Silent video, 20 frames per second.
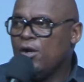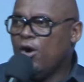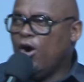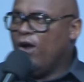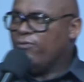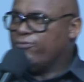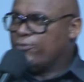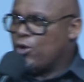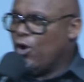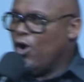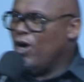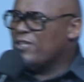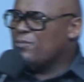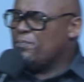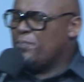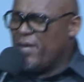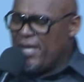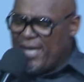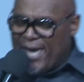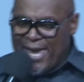of
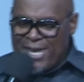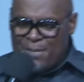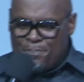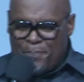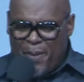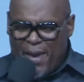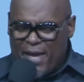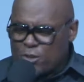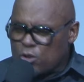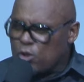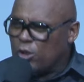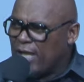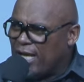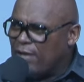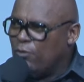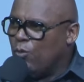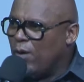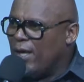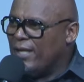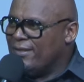God be a
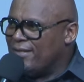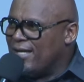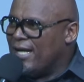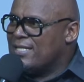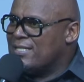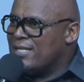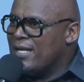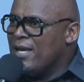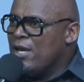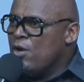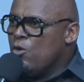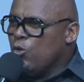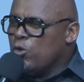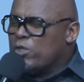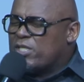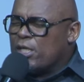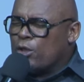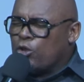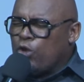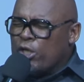personal one that
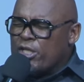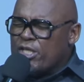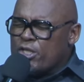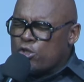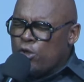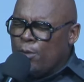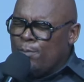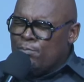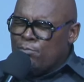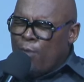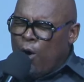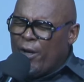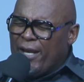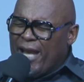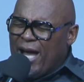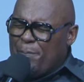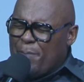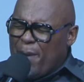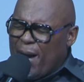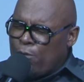uthixo
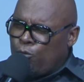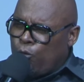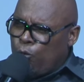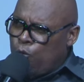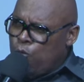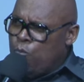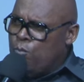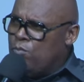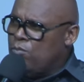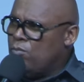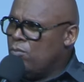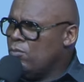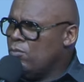ndizombona phakum